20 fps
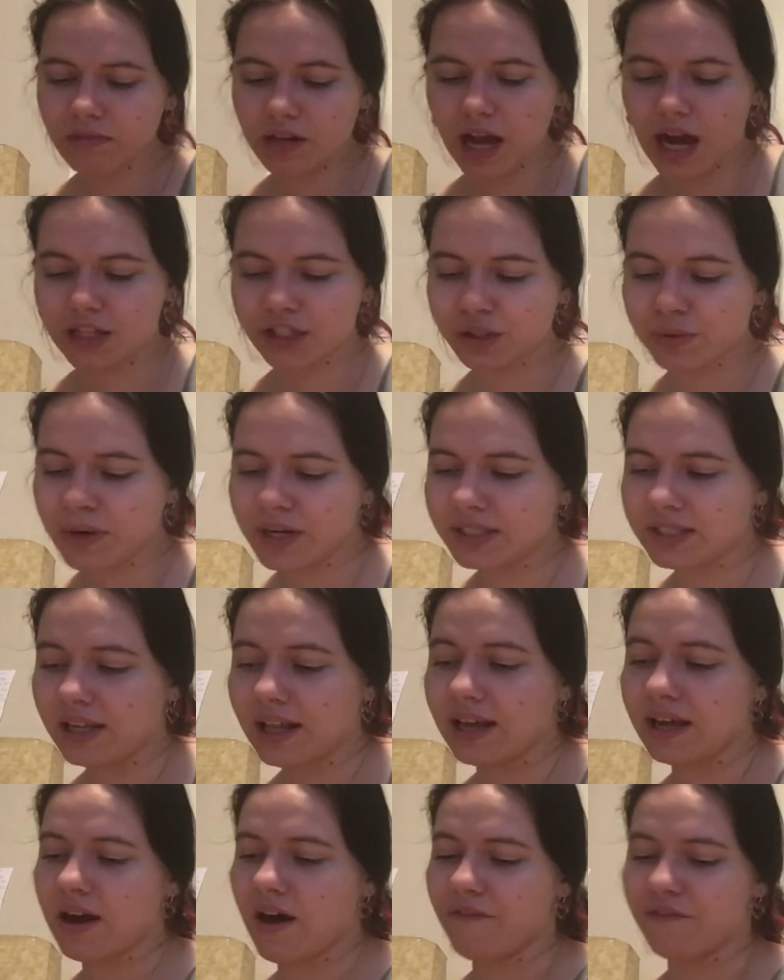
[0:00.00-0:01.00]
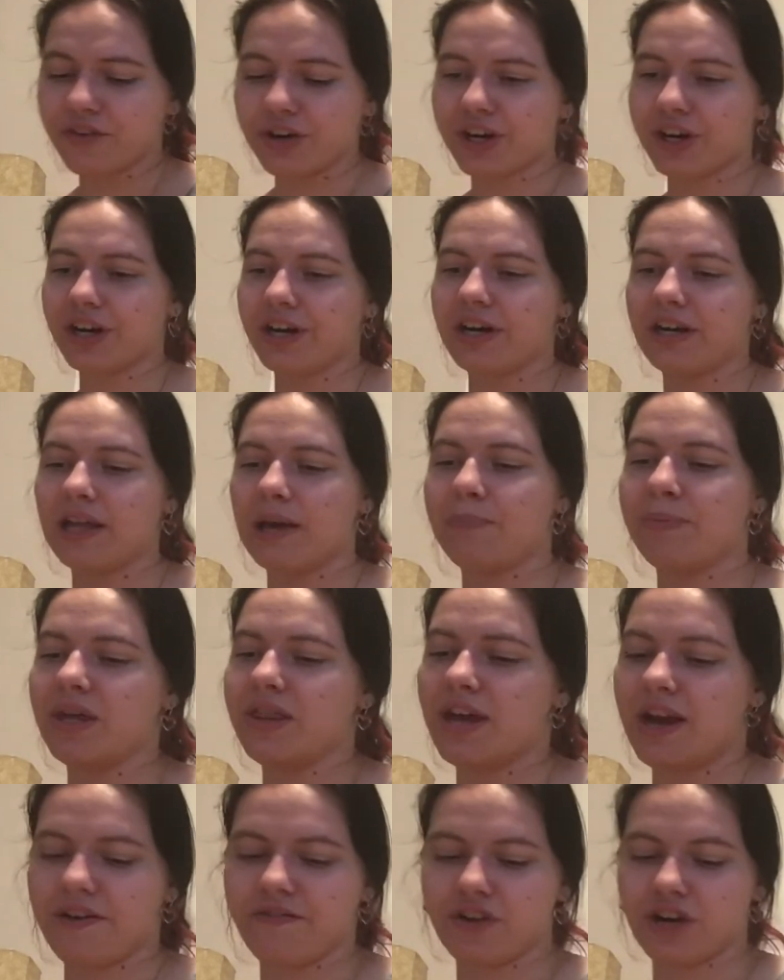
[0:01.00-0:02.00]
just wanted to like comfort her and like be
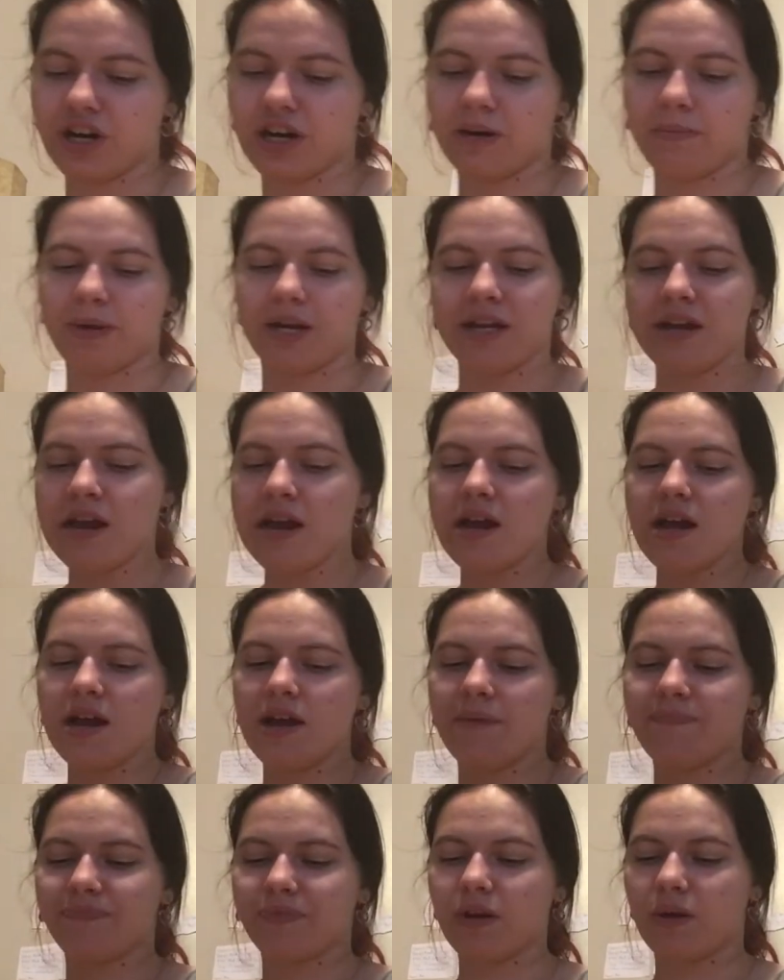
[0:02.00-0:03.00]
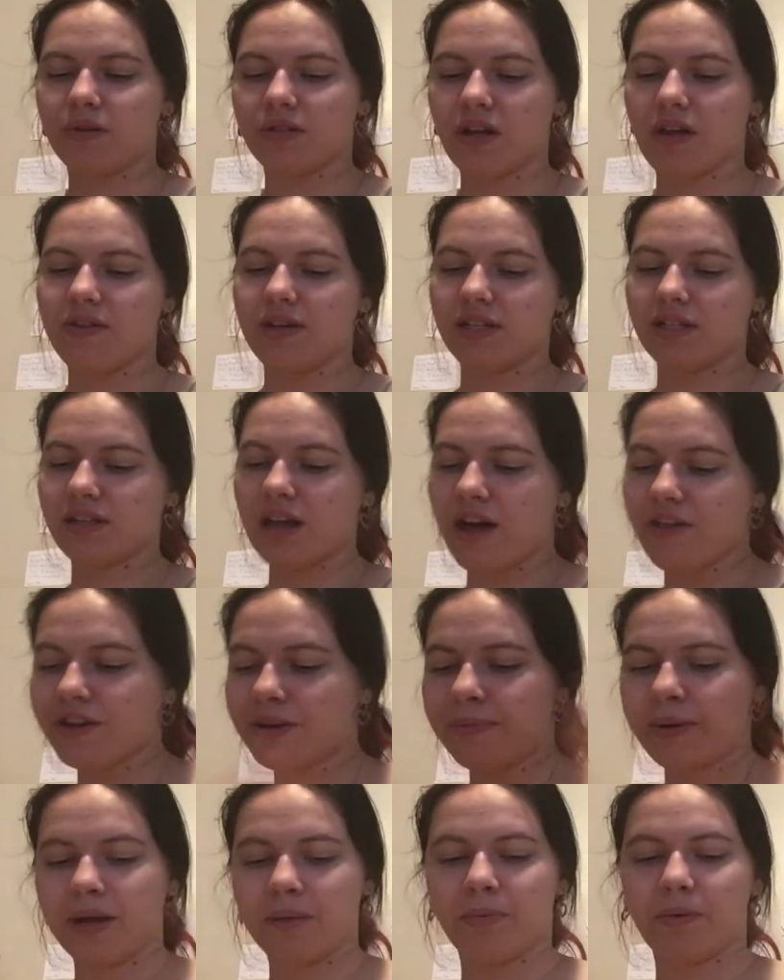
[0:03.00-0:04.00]
there for her, but there was all these other
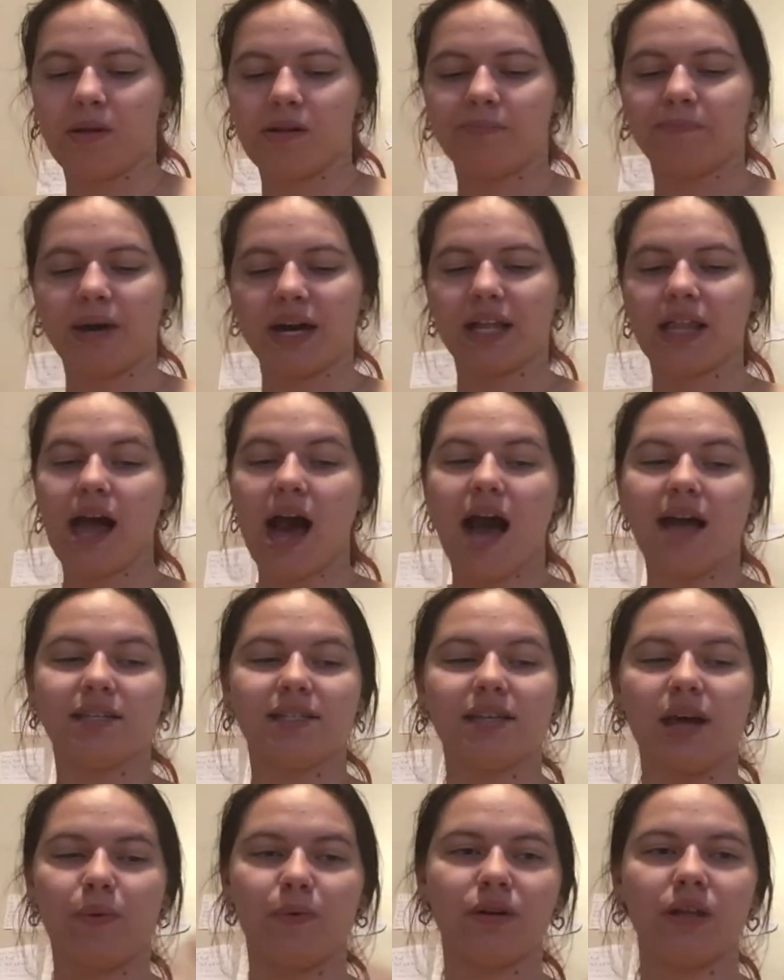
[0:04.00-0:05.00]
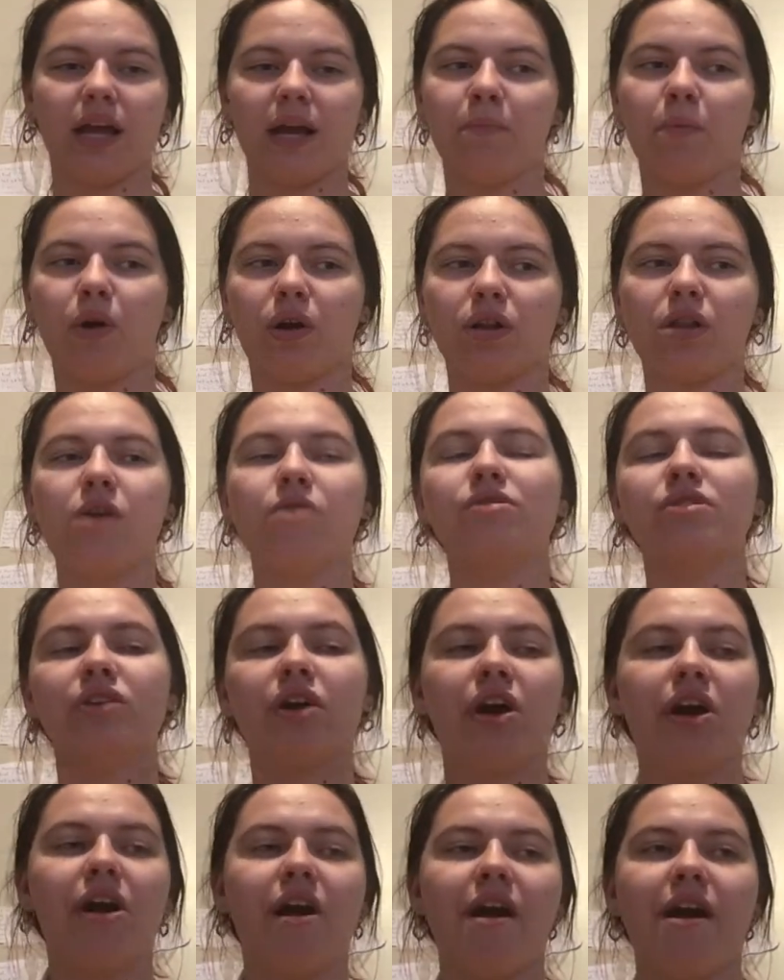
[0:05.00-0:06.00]
people in my class that were like more close to
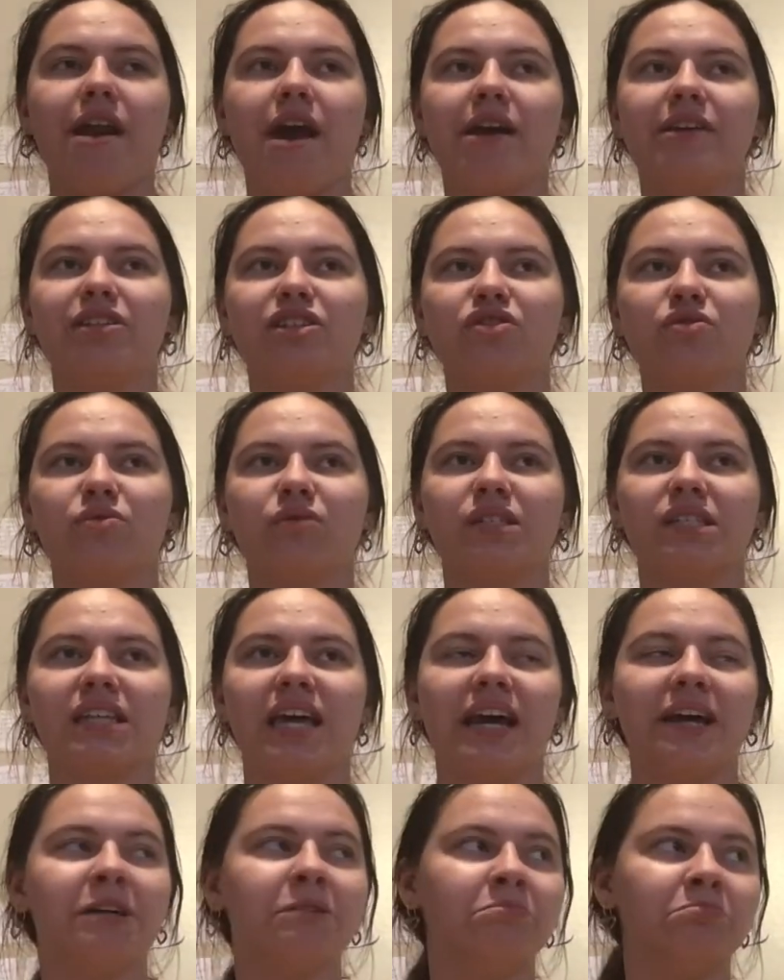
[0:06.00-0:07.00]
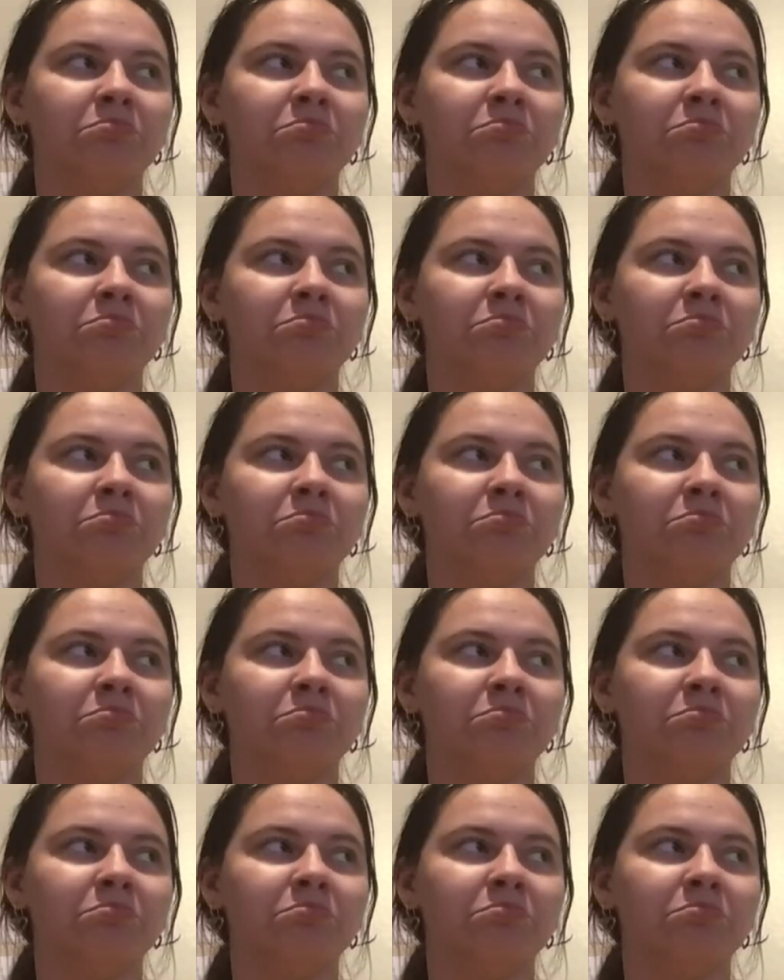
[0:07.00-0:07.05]
her, and I just was like,